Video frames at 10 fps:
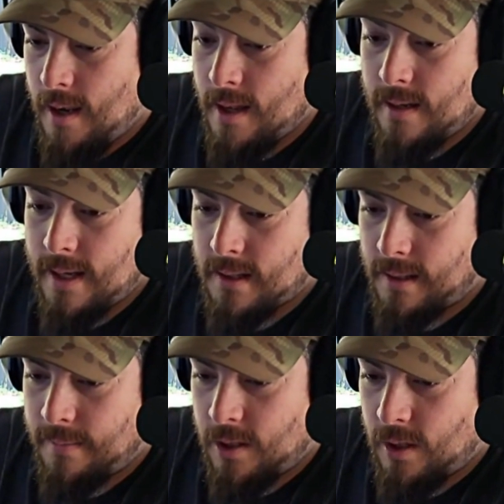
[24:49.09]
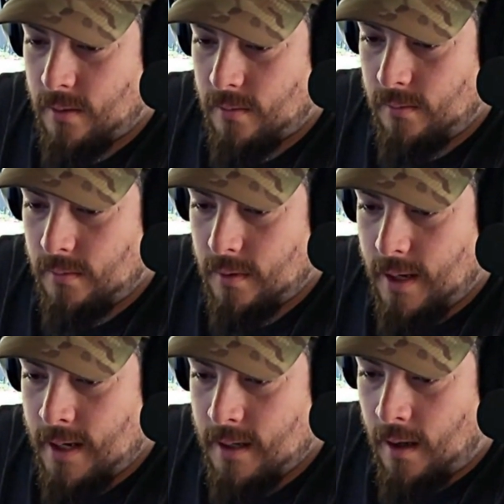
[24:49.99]
Then you get Sleepy Joe
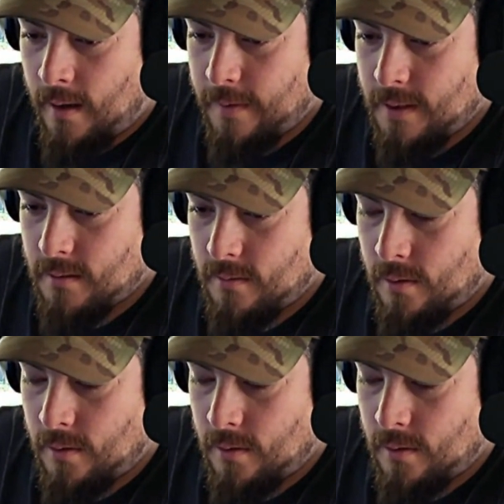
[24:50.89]
into office,